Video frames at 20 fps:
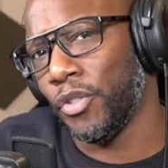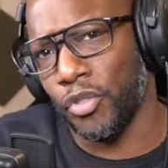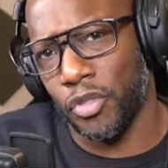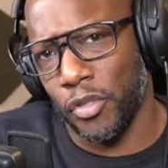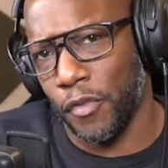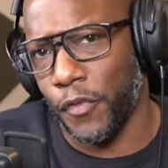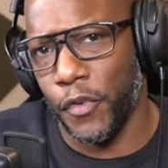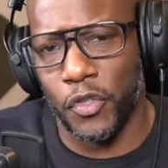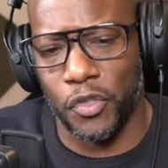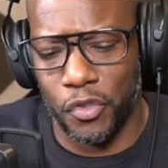Those are
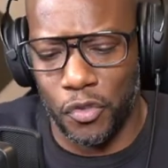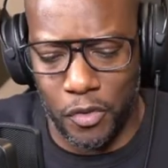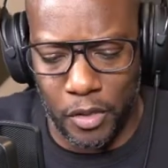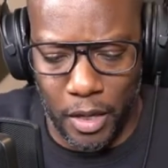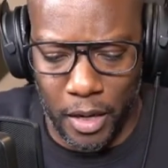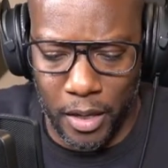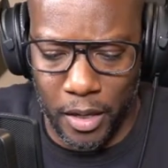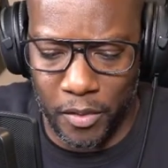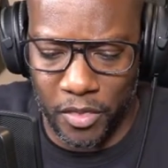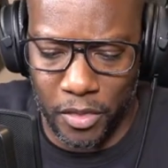the first two that
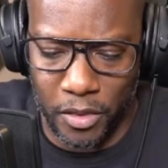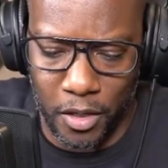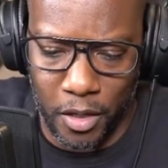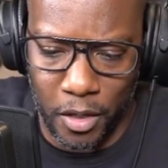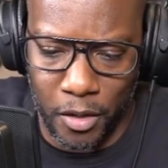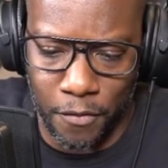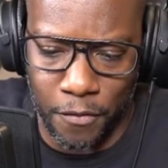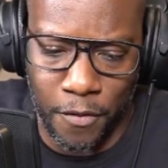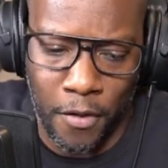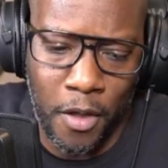I can think
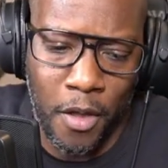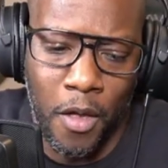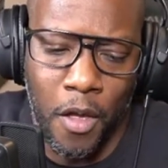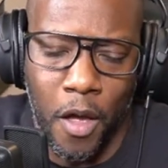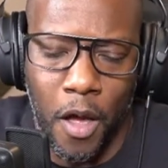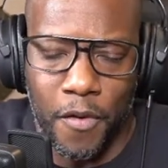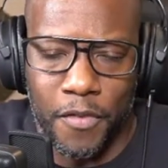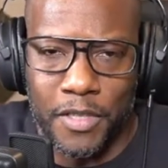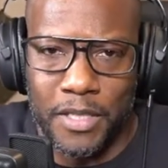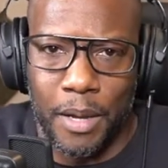of
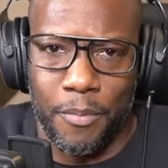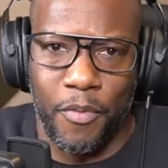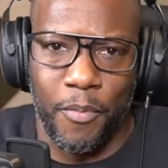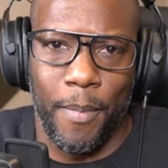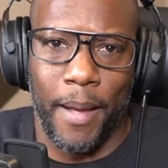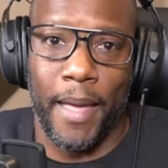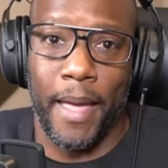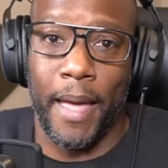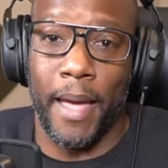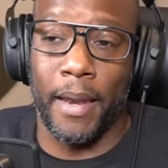off the top of
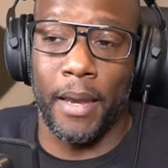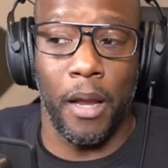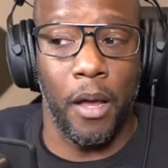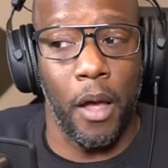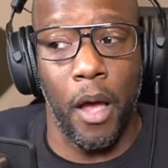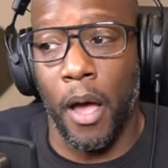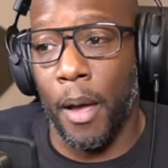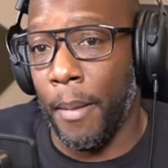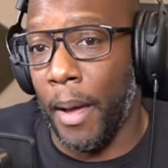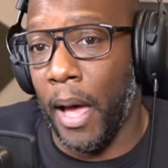my head.
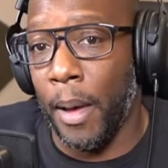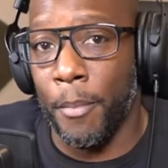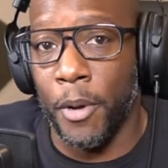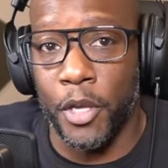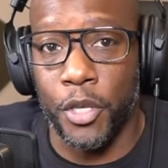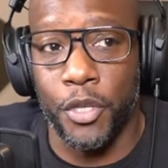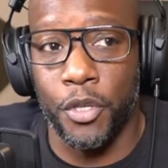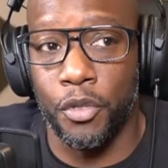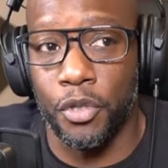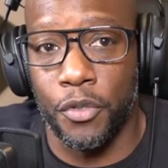I'm a
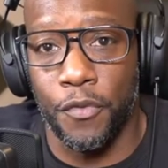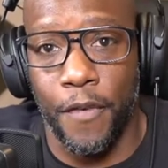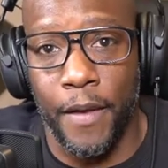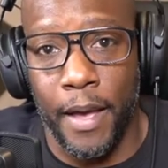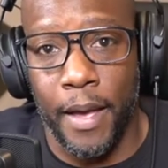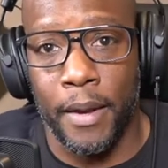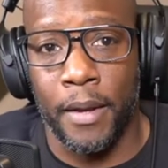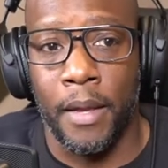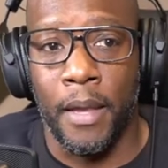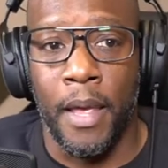huge
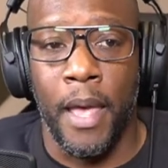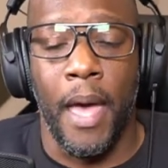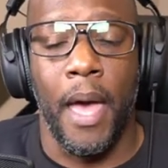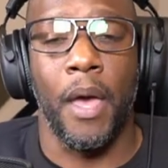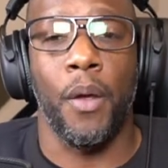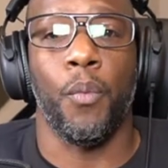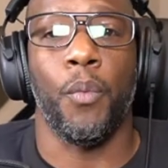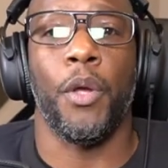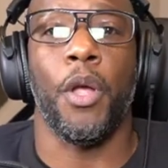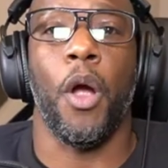fan,
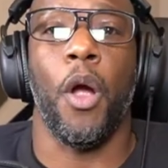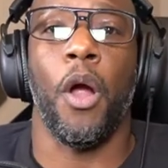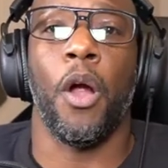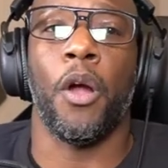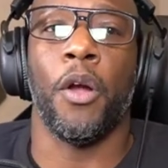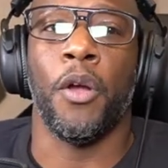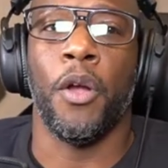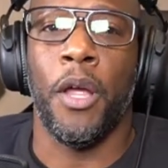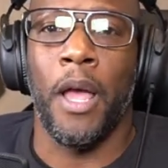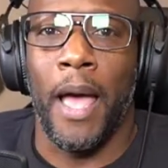and we
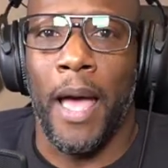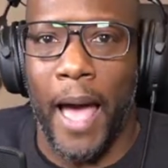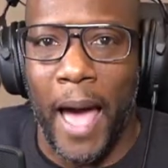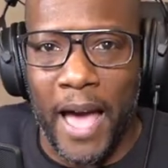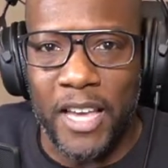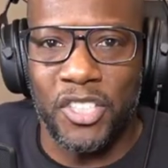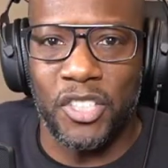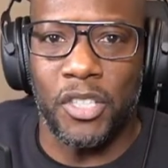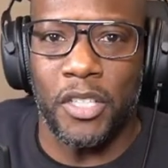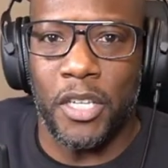are
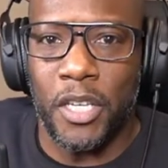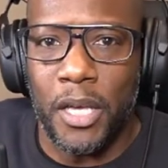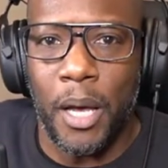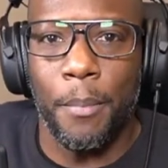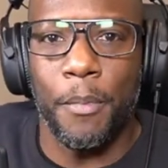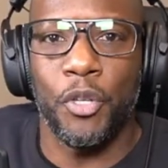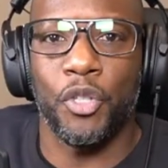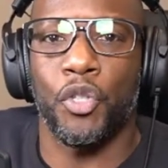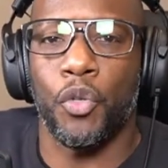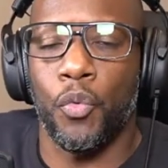actually
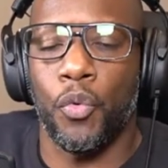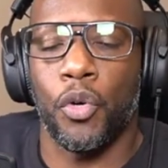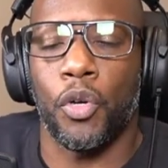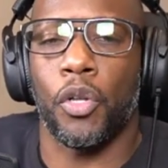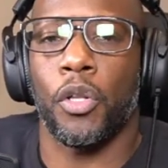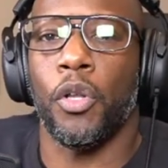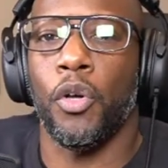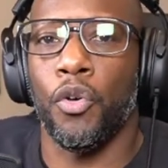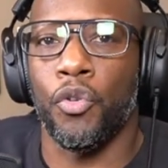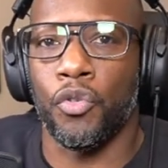coming to a
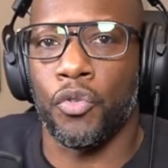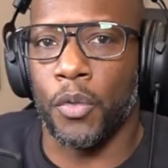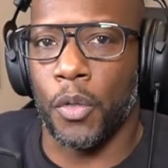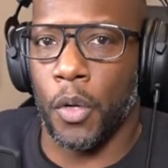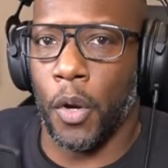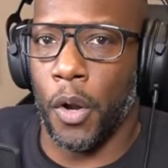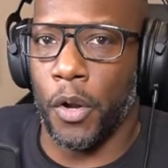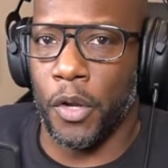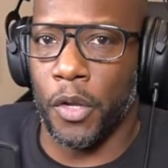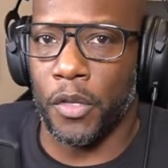close
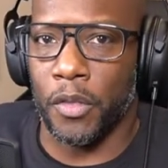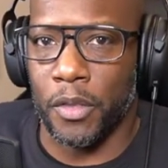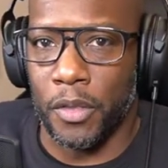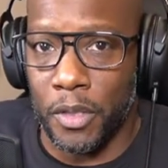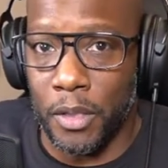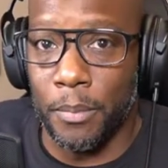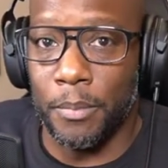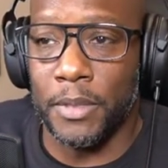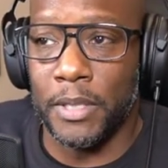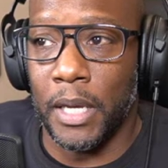regarding
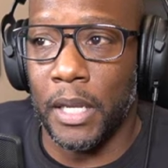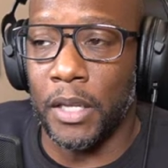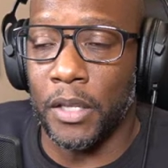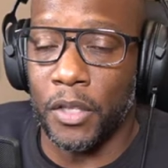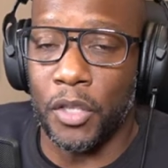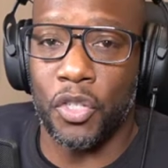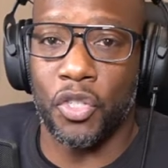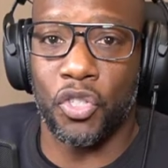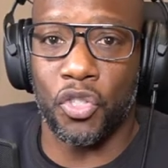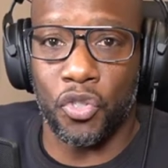them
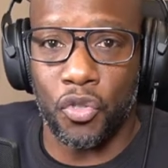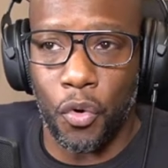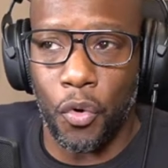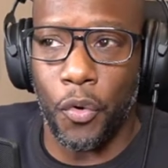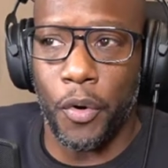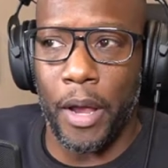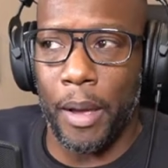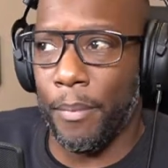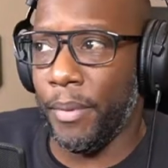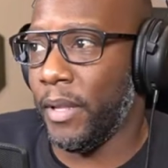telling this
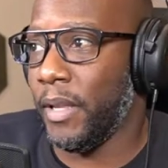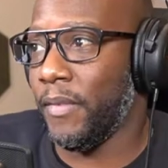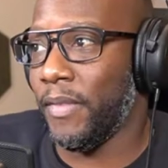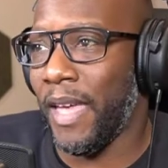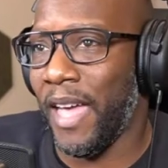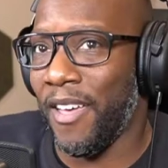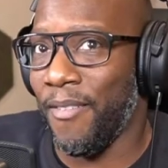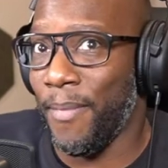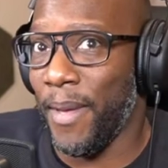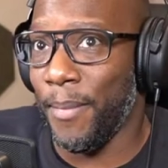story. I believe
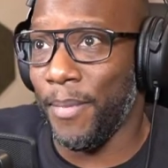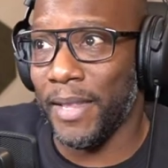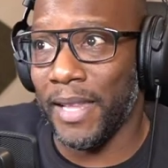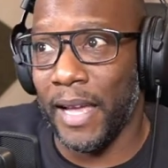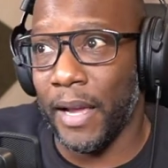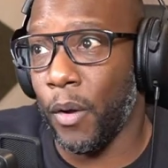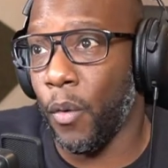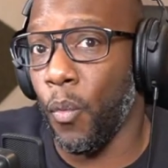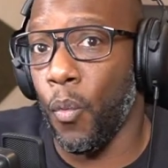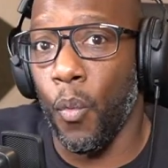they had maybe
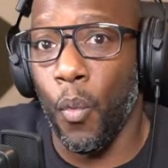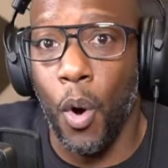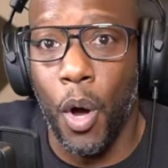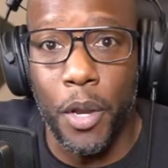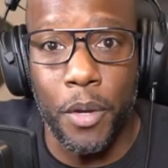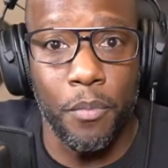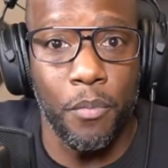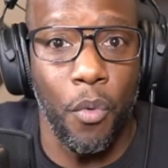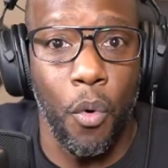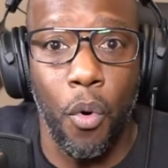like
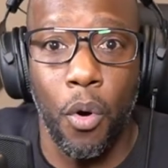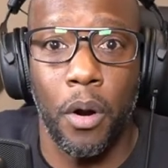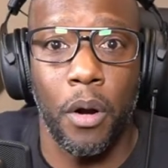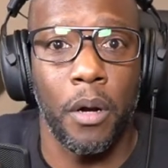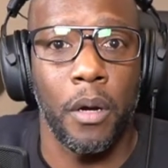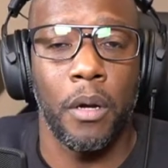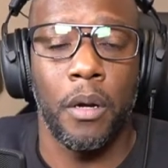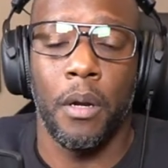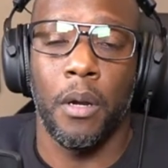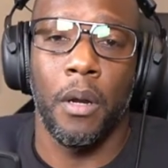one
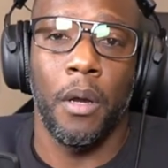more